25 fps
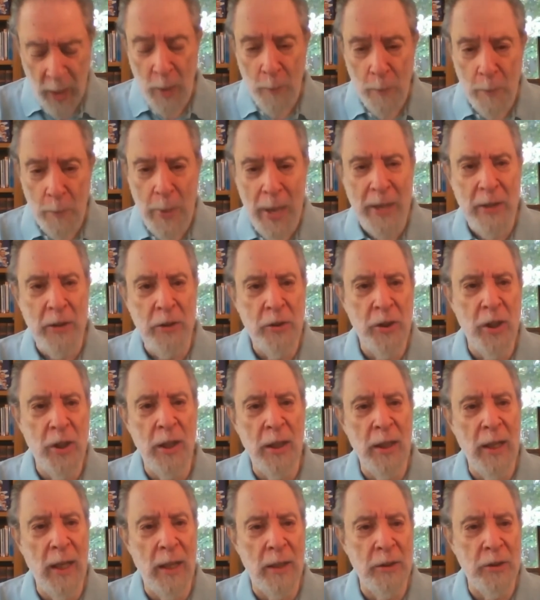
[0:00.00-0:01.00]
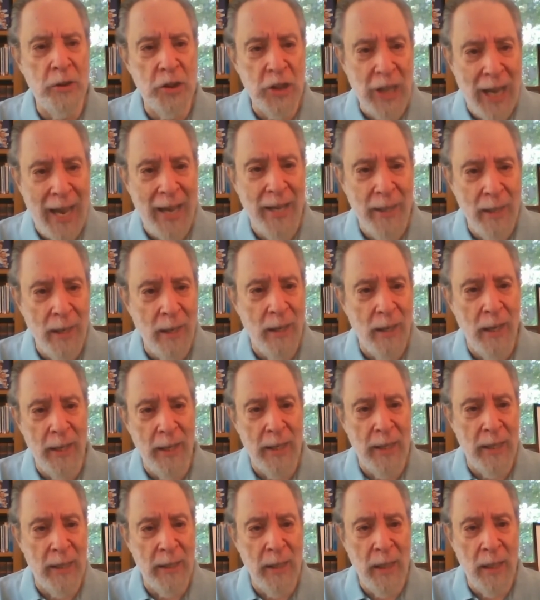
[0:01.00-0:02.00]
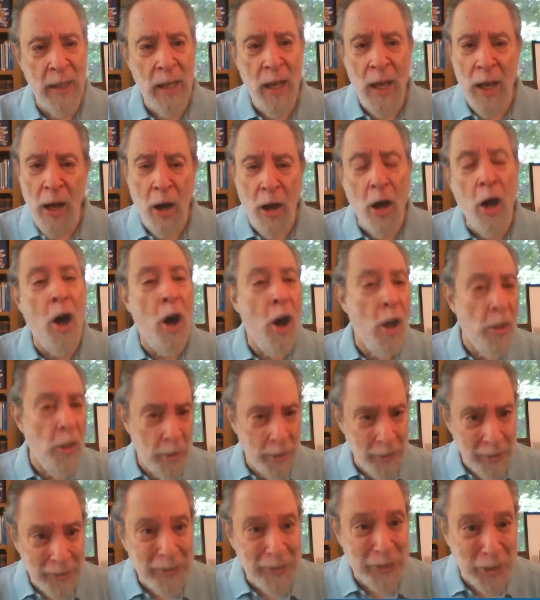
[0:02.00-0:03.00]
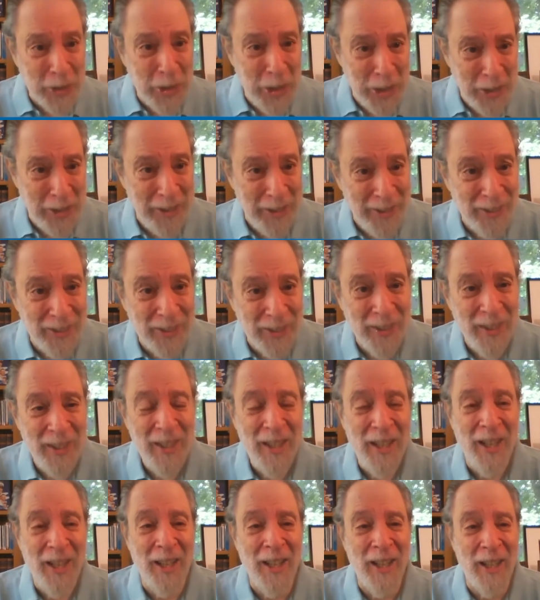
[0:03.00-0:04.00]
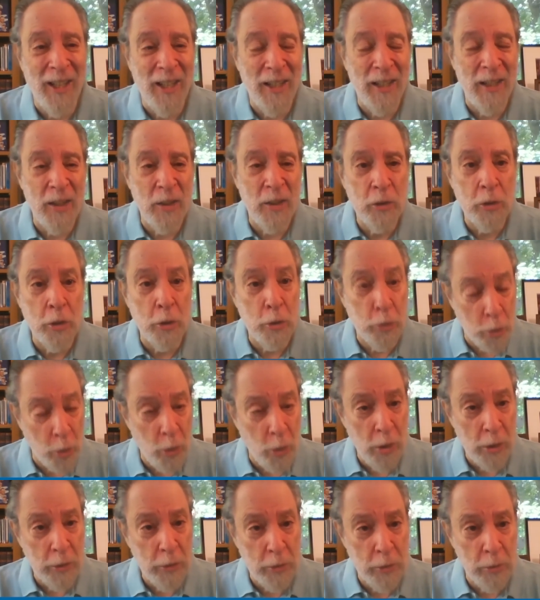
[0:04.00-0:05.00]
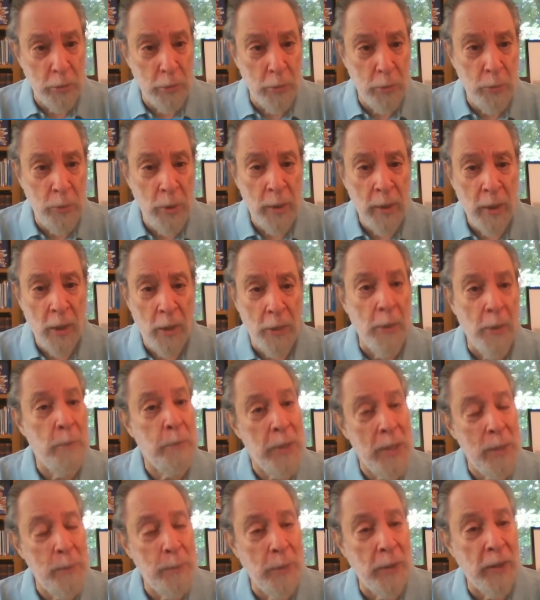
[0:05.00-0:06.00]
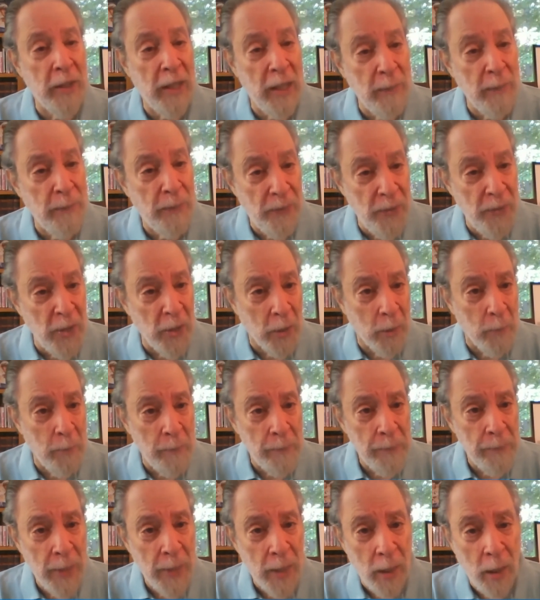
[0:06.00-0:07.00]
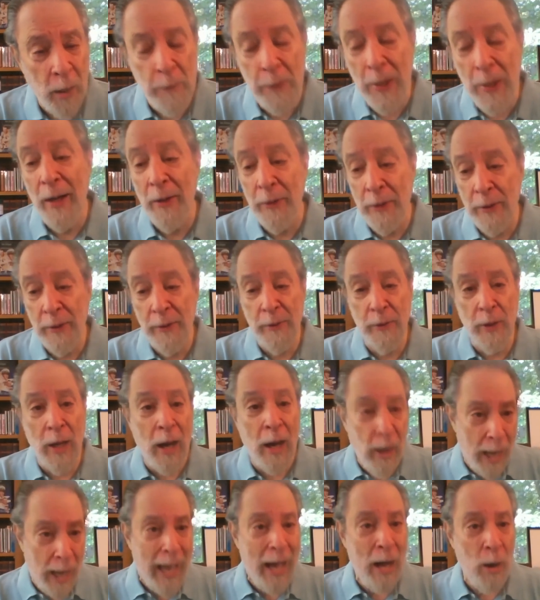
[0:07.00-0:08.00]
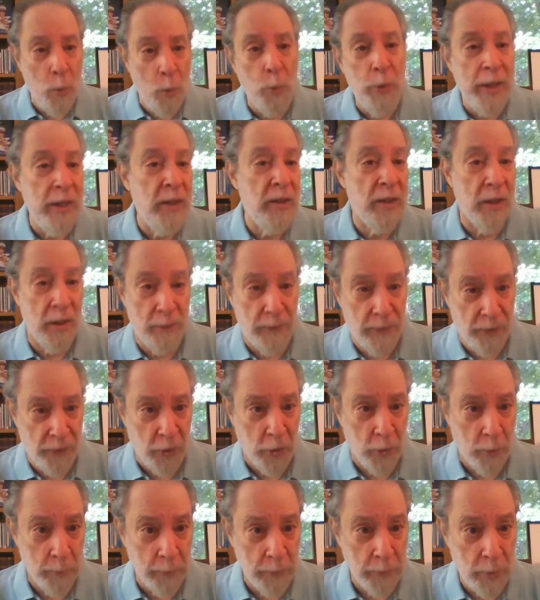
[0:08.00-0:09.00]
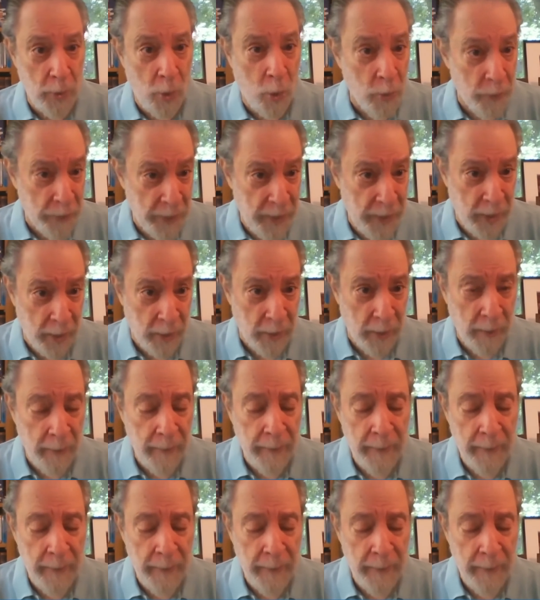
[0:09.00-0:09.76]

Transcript: Beijing and Shanghai and other cities to talk to the people in film about how we did film over here.